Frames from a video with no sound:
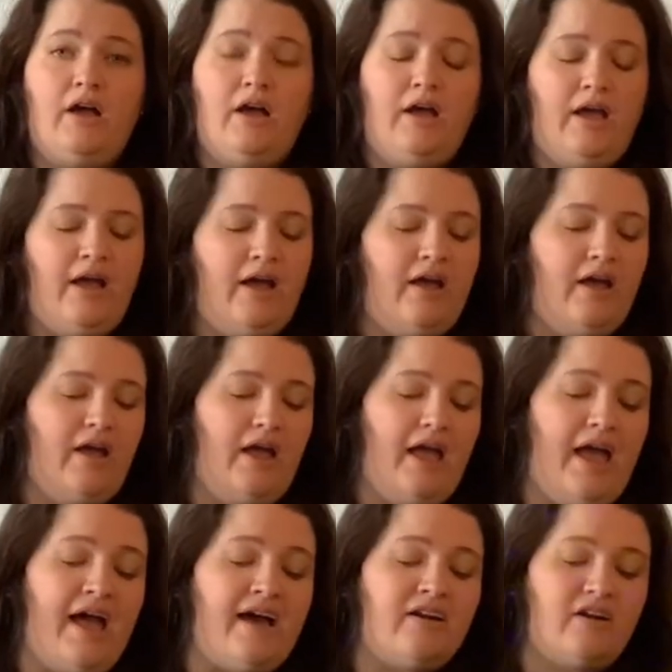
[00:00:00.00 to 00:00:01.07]

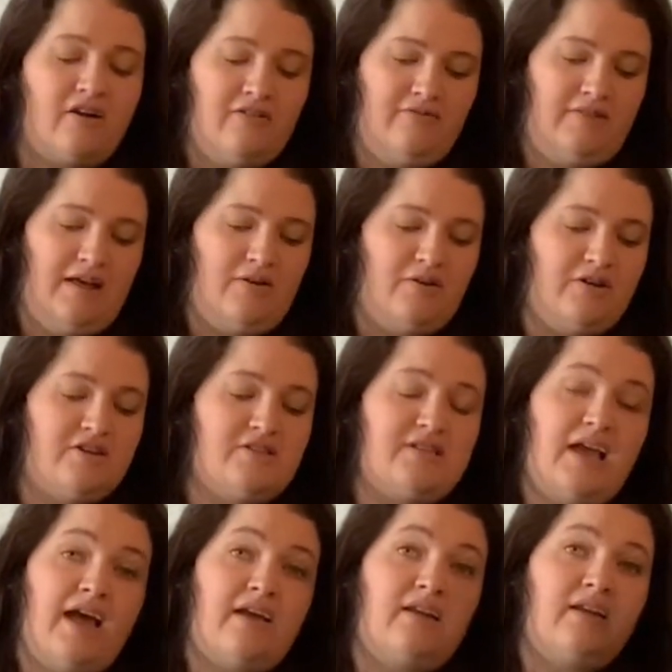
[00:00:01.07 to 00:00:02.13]
add our flowers
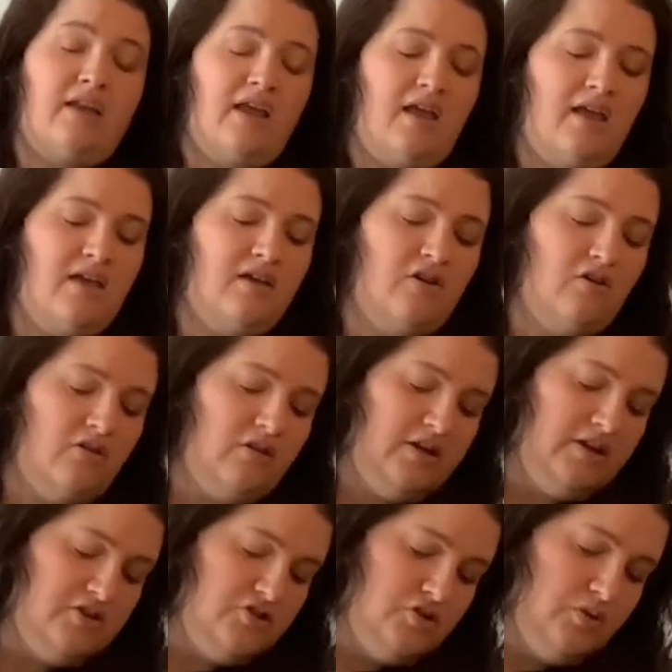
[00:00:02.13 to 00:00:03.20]
at an
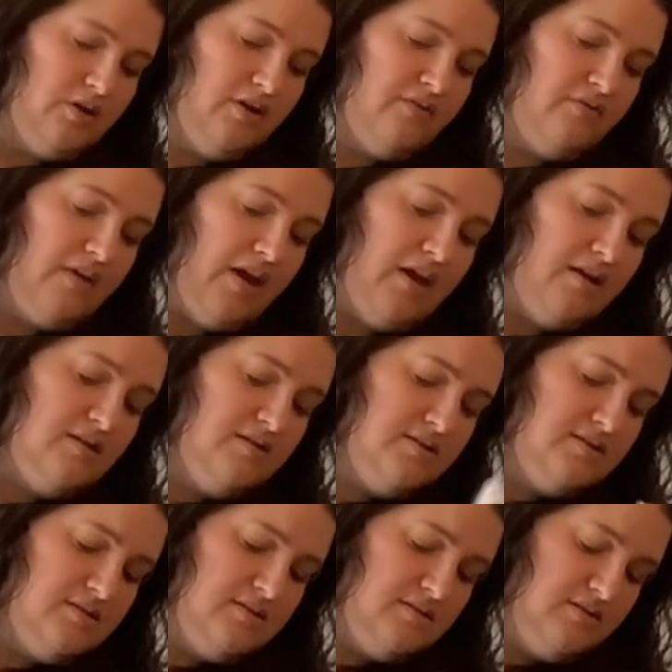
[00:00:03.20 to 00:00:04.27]
angle into our vase
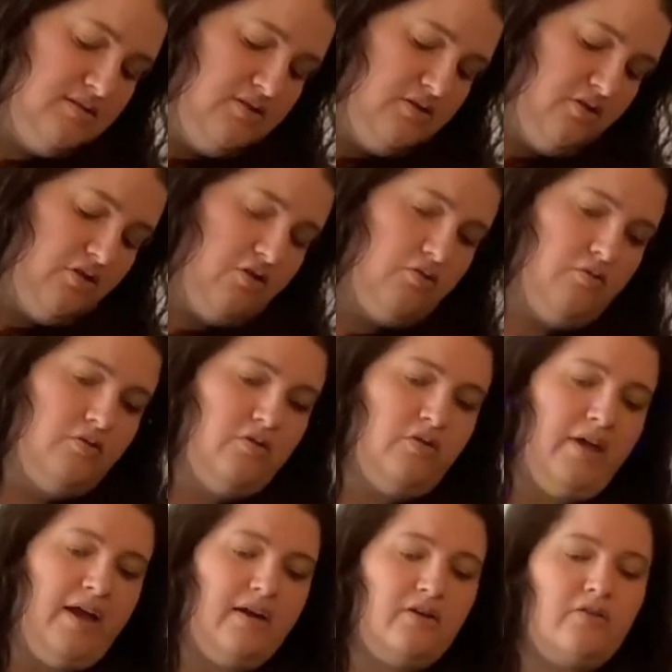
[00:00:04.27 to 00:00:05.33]
through
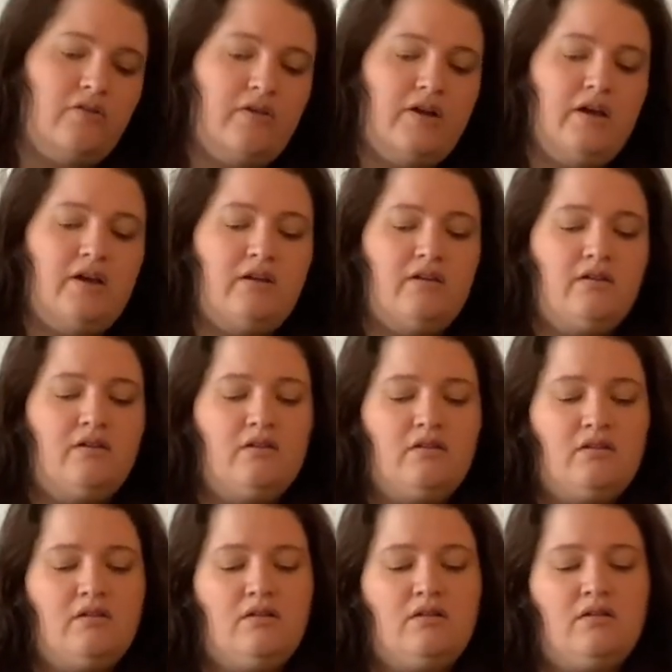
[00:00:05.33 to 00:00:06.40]
that grid,
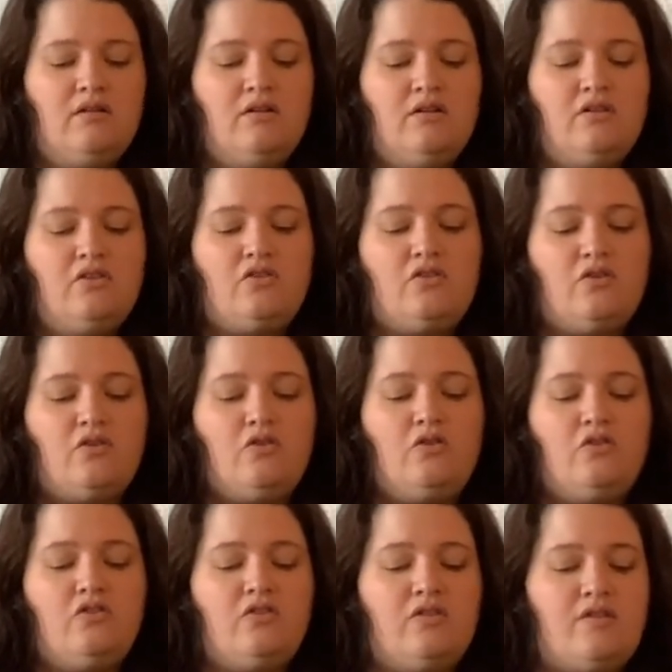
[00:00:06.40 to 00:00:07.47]
so it
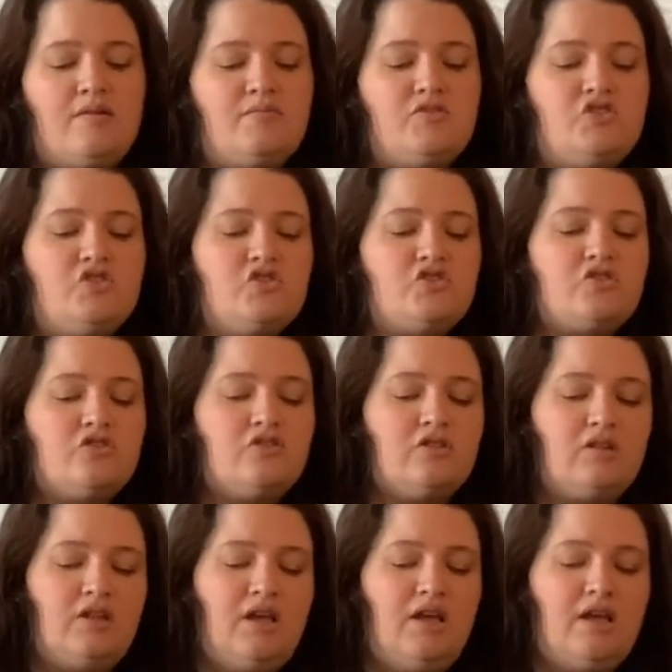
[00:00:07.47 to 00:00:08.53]
holds them
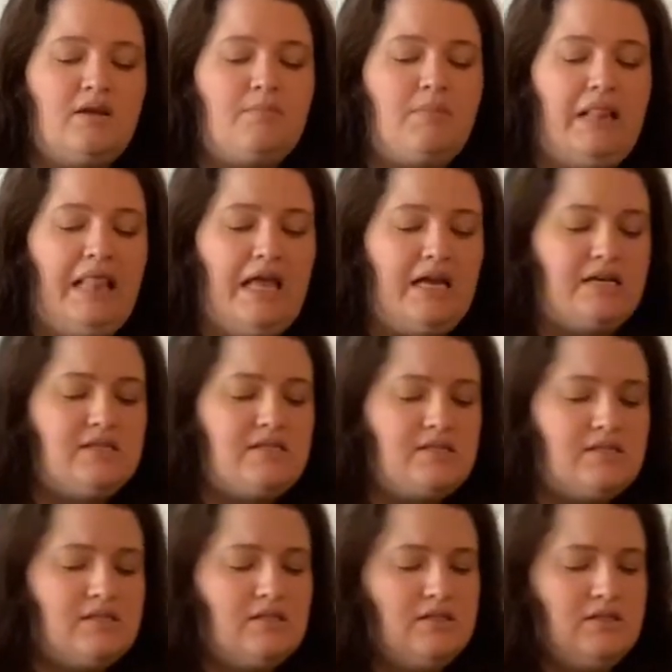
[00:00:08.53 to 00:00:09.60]
sturdily in place.
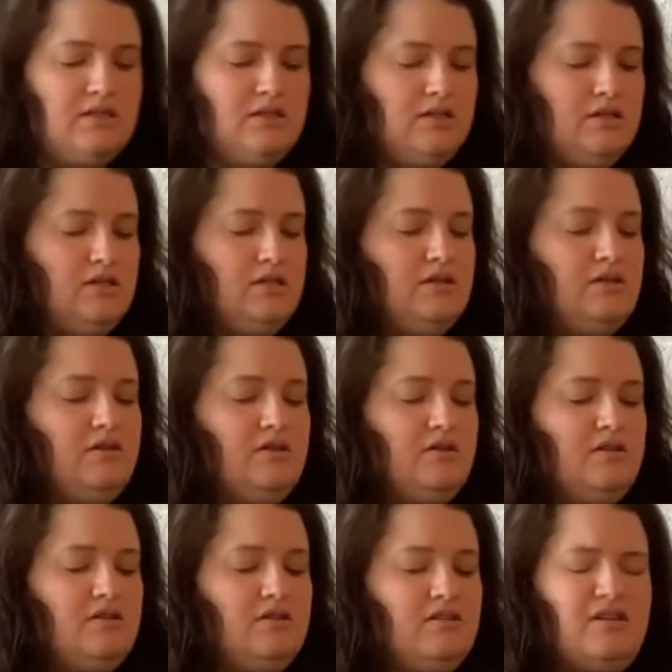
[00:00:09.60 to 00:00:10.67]

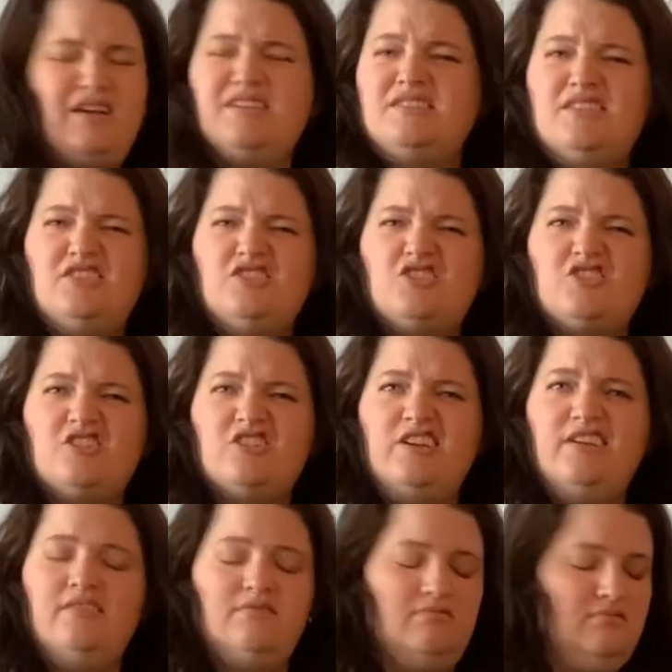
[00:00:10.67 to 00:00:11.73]
Nice and sturdy.